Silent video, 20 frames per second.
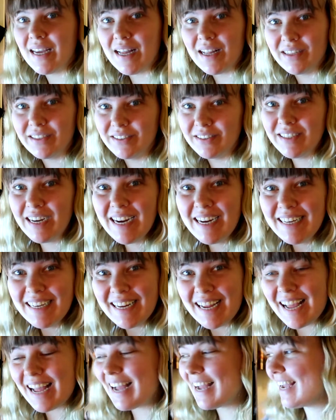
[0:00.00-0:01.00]
Alright,
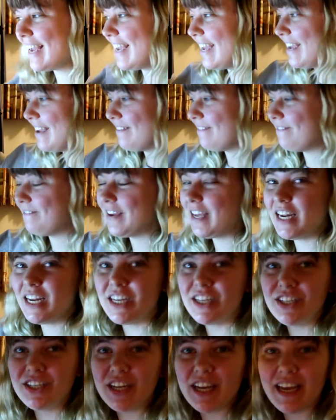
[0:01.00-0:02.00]
I
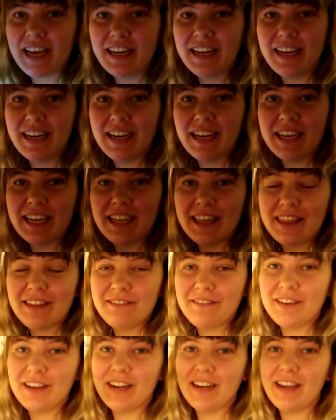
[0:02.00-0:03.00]
finished editing the
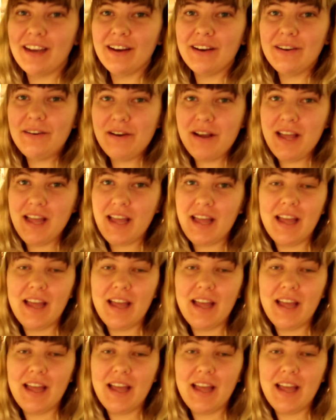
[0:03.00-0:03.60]
video.